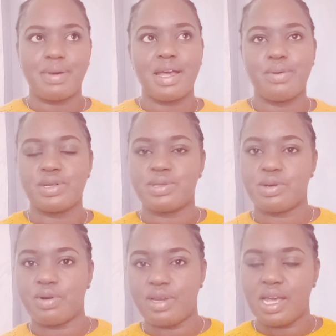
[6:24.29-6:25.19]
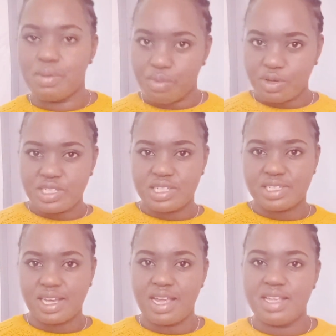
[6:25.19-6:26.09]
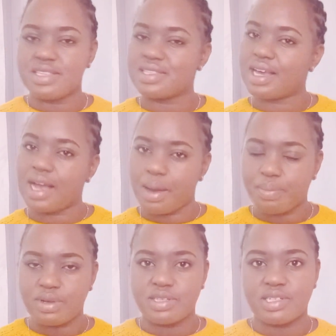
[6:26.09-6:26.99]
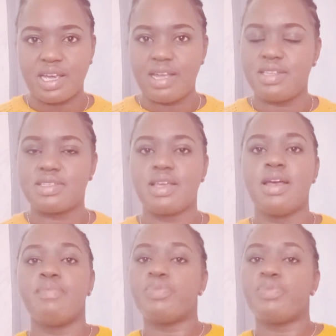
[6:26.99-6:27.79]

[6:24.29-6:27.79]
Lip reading: Buy what we call emoji chains, couple chains,